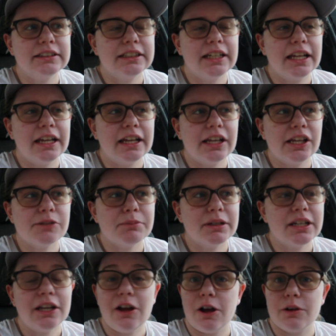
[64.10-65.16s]
today is my
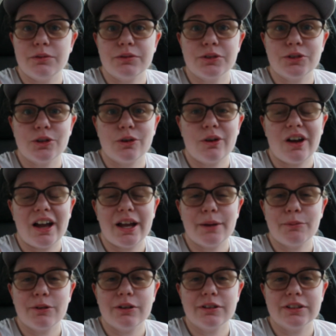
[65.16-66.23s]
day off, so
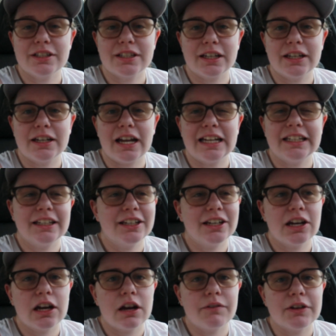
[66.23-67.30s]
I'm decided I needed
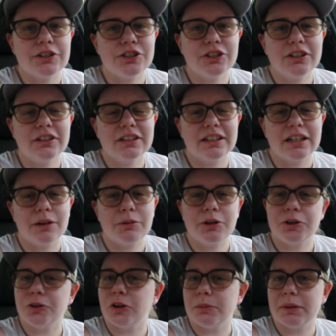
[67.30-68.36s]
an adventure and I wanted
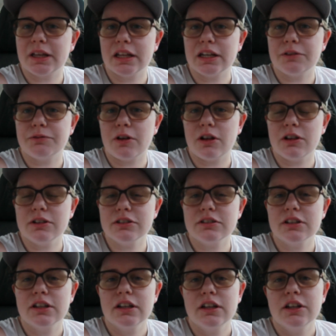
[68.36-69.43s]
to go to McKinney Falls.
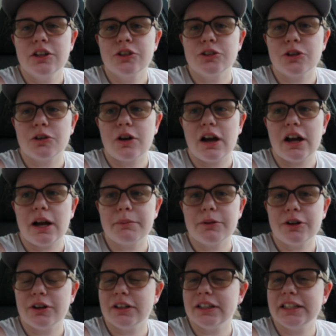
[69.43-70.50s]
So I'm
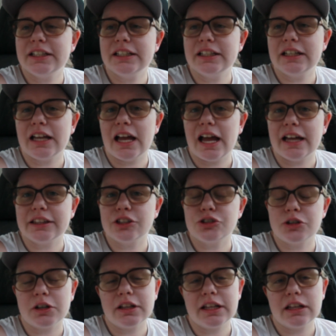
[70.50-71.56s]
currently at the
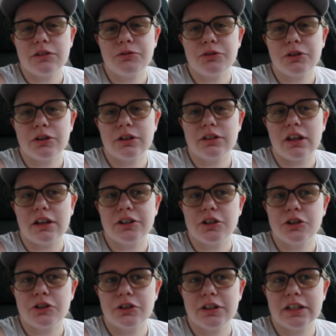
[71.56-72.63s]
trailhead for the Onion
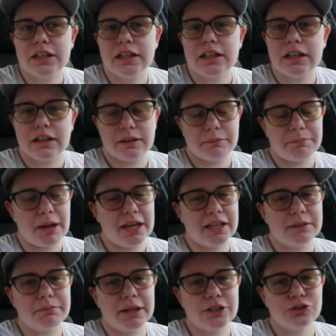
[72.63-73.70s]
Creek Hike
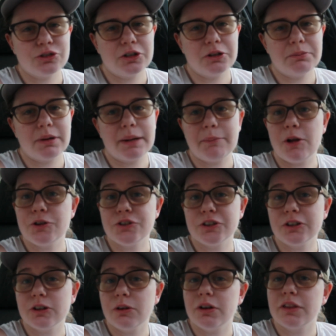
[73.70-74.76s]
and Bike Trail, but I'm also
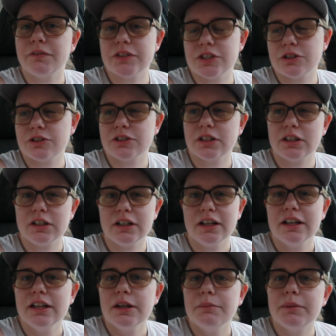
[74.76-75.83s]
going to go to the visitor center
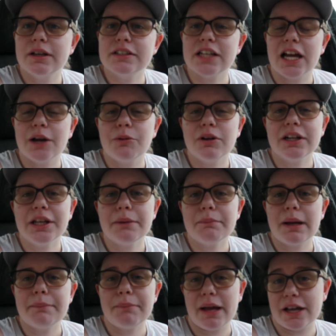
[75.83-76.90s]
because I want to get
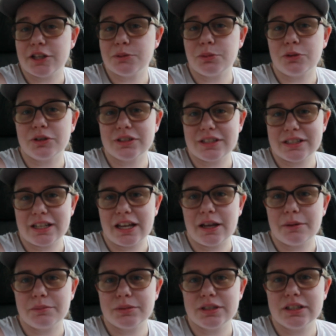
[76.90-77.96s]
my passport
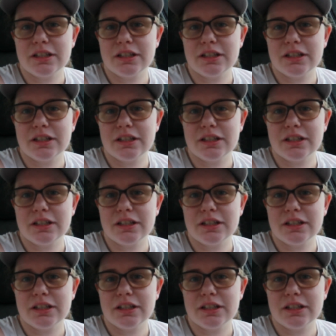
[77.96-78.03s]
stamped.